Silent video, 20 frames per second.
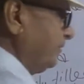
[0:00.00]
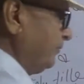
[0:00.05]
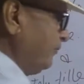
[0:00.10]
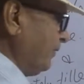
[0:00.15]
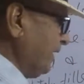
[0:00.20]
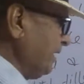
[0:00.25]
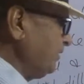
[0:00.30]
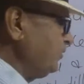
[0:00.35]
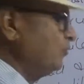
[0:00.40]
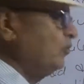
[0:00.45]
The
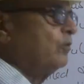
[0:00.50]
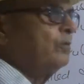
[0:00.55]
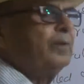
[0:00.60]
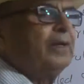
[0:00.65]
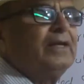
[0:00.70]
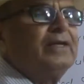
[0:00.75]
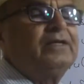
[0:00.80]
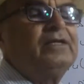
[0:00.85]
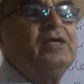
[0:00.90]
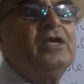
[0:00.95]
value of
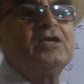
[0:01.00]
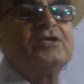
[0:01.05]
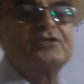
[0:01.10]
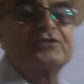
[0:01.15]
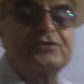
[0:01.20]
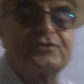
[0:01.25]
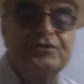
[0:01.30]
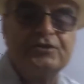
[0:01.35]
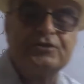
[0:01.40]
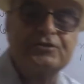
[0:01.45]

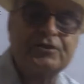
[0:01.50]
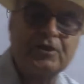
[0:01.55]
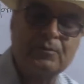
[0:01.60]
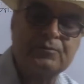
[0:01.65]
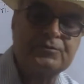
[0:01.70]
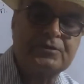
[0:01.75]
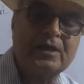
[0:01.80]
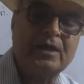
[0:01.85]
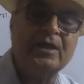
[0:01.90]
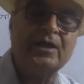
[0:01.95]
S, the
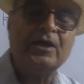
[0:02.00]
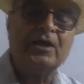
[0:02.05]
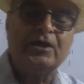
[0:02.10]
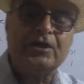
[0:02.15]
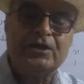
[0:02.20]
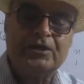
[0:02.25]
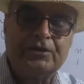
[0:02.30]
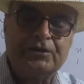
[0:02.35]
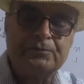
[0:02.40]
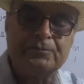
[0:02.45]
subset.
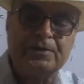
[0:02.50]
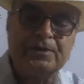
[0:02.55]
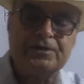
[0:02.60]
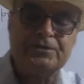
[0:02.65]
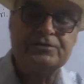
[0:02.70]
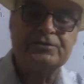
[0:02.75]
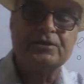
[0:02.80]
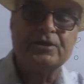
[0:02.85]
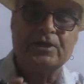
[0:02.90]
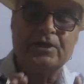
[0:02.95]
It
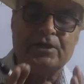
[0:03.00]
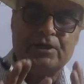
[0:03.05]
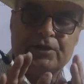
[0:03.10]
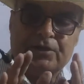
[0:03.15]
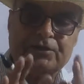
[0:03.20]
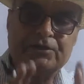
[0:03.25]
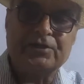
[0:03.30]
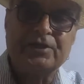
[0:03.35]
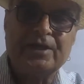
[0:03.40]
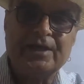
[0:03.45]
means
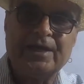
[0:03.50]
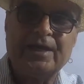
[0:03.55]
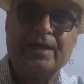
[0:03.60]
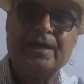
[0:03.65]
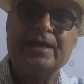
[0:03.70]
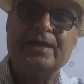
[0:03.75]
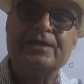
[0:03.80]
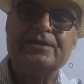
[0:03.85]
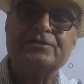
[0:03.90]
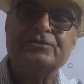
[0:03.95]
it
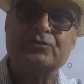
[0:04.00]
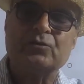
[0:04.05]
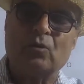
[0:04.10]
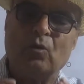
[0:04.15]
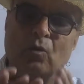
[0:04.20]
has